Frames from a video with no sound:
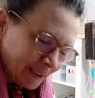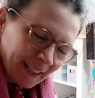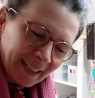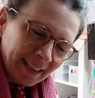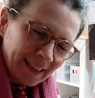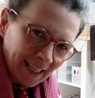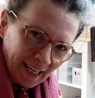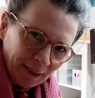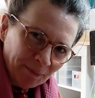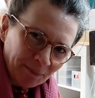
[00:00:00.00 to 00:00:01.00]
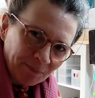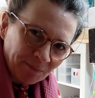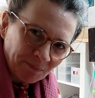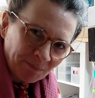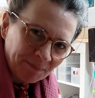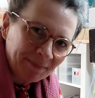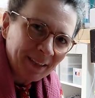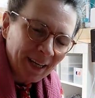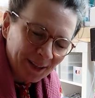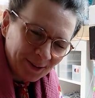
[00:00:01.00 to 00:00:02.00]
what can I say?
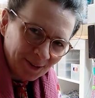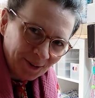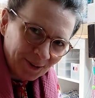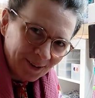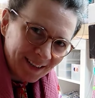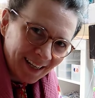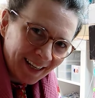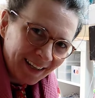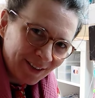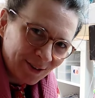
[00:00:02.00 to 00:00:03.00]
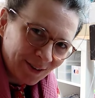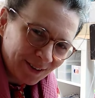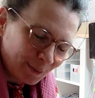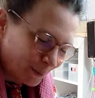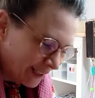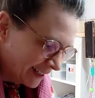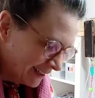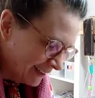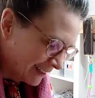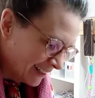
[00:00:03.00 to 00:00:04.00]
Enjoy your day, enjoy the
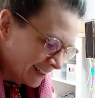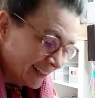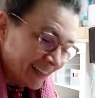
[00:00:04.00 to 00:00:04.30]
weekend,